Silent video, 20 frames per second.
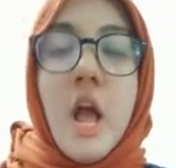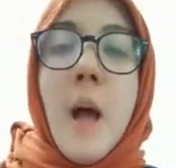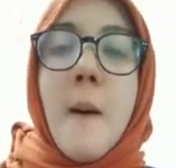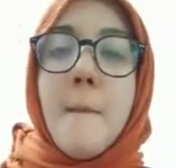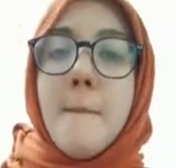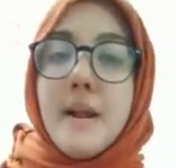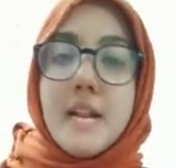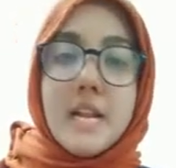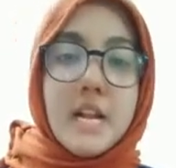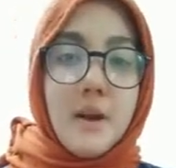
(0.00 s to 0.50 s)

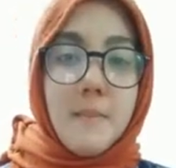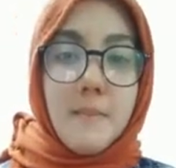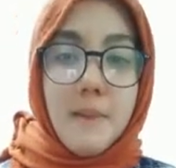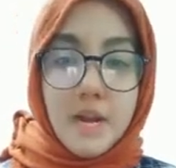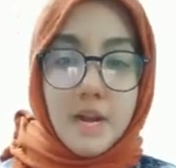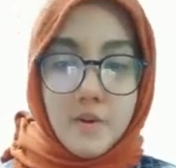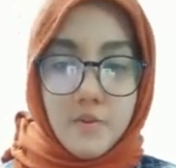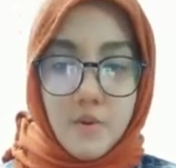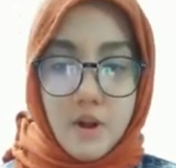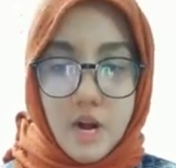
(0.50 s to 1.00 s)
medical
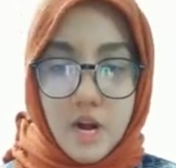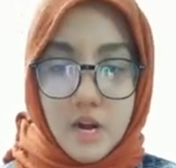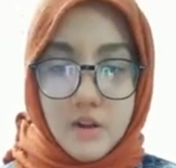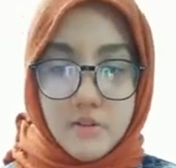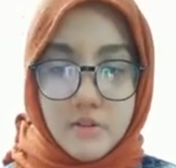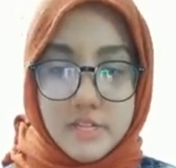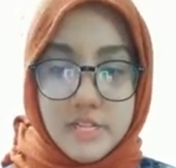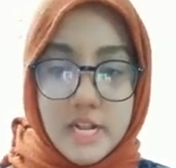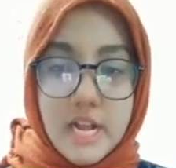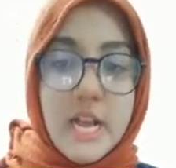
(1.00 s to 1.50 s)

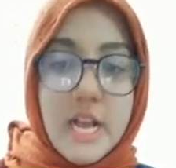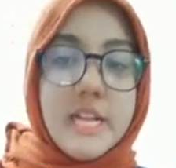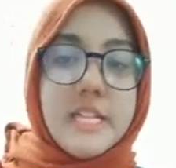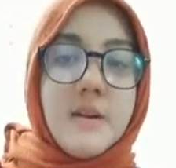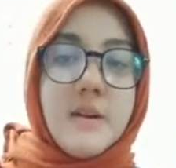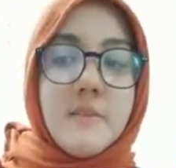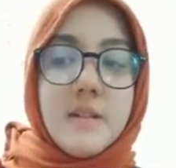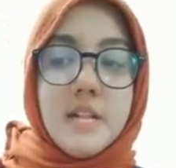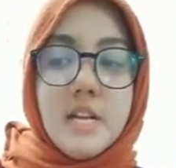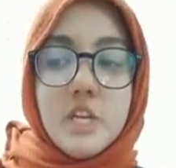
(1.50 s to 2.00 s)
backgrounds and
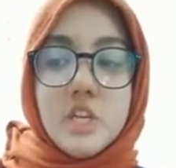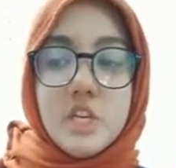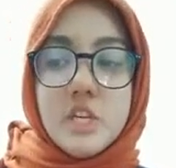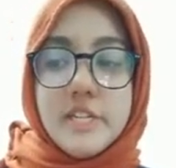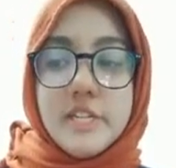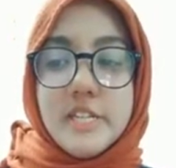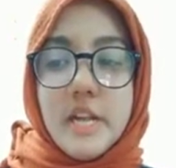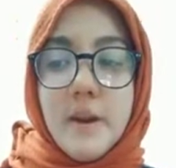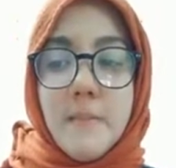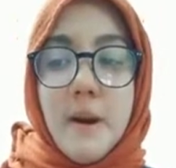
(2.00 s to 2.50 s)

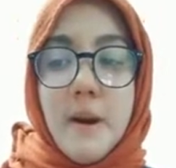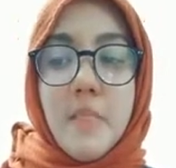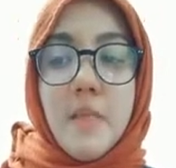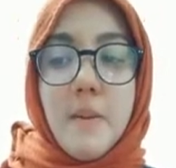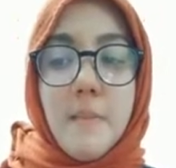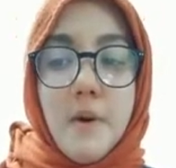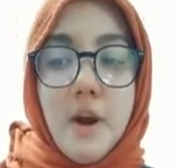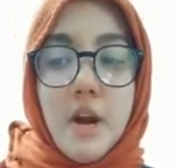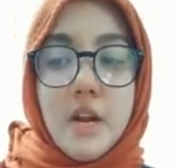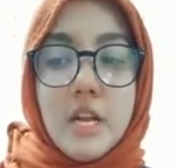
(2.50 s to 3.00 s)
examinations about
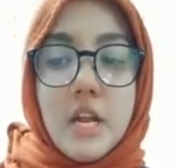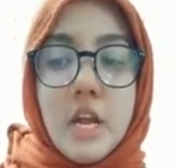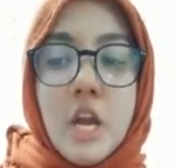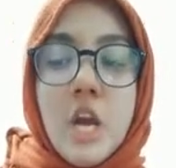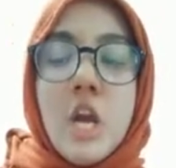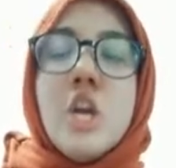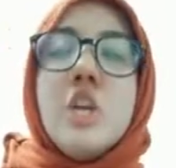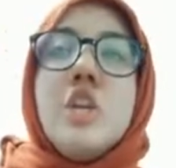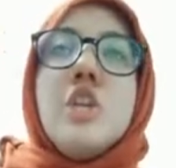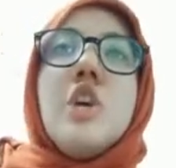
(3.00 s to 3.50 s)
the body.
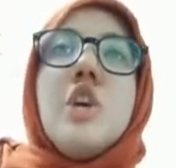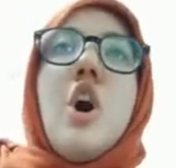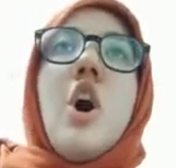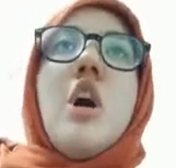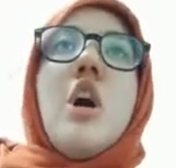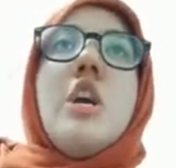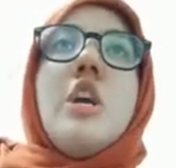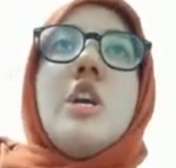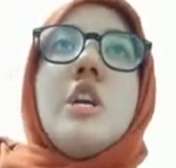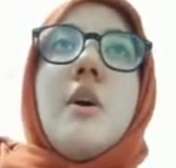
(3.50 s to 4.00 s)

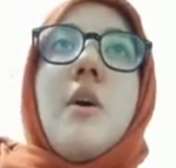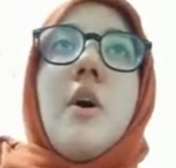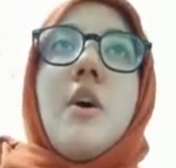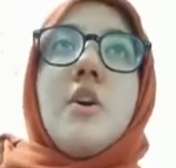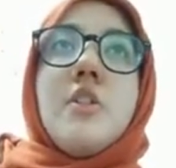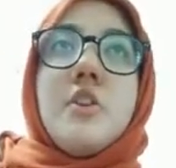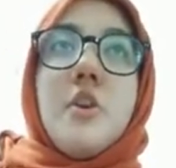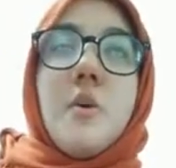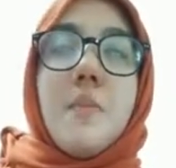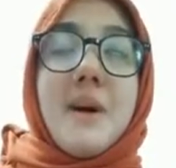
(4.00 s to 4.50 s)
Your
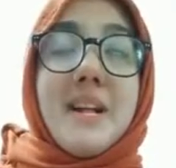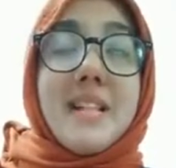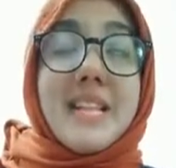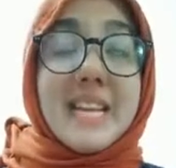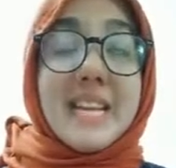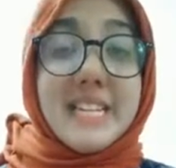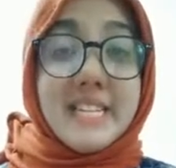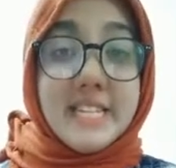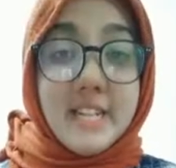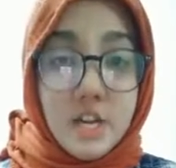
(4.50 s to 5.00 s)

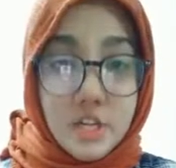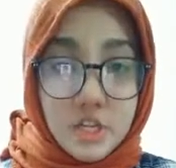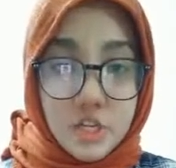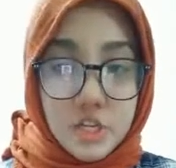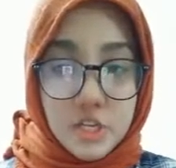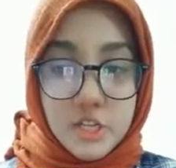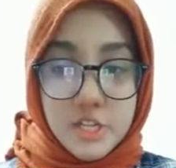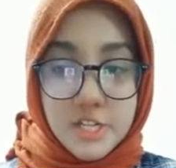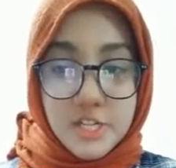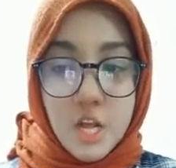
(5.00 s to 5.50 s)
orthopedic
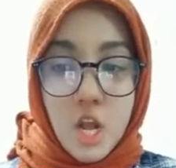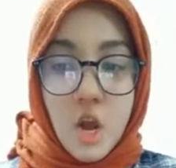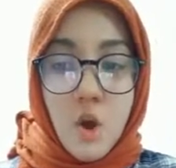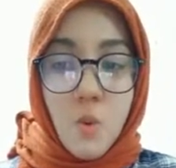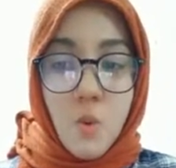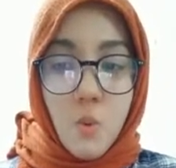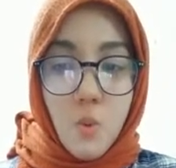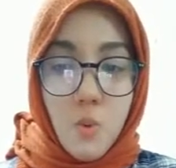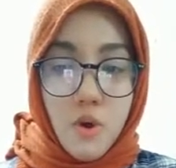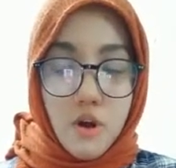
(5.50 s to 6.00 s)
surgeons
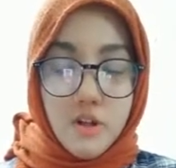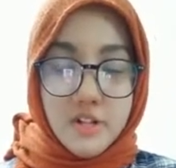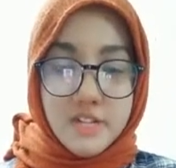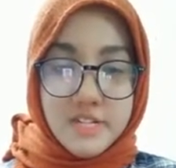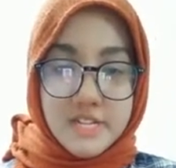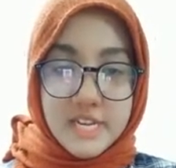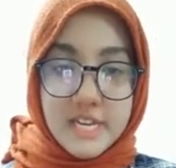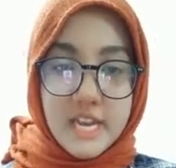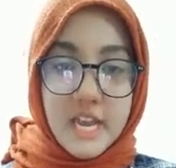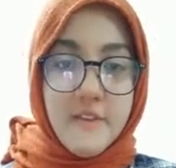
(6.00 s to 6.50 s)
will
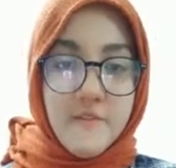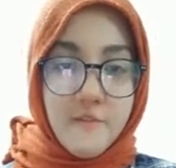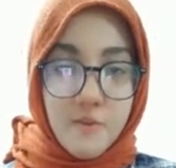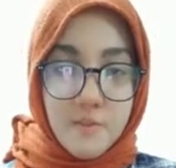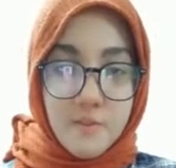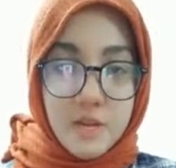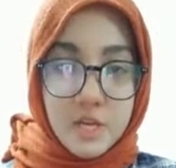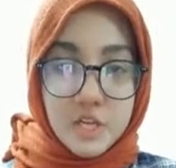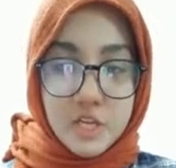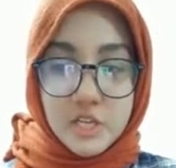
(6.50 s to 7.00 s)
seek
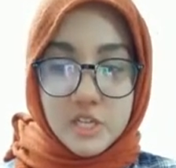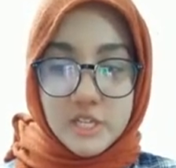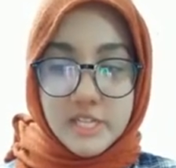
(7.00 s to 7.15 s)
information